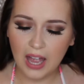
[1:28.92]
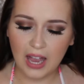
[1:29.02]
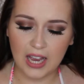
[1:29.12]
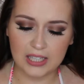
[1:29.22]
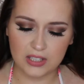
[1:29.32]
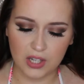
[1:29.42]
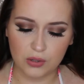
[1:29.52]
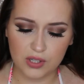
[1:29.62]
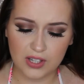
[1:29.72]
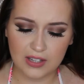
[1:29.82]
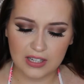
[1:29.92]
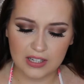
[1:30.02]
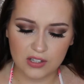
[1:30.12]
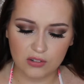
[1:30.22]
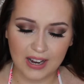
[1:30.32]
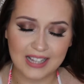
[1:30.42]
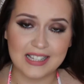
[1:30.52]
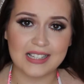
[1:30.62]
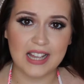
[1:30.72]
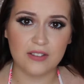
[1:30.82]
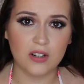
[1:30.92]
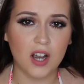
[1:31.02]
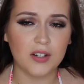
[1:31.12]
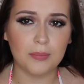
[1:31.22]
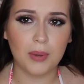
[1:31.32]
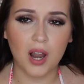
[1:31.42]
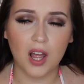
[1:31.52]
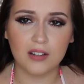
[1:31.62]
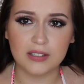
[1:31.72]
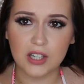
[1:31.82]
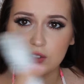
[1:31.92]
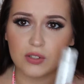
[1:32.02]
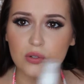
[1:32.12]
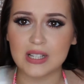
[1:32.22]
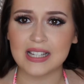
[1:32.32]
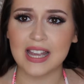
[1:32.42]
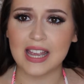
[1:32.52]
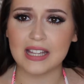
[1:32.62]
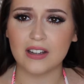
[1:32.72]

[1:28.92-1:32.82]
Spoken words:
And I also think it's great, as I say, for kind of blurring over your skin.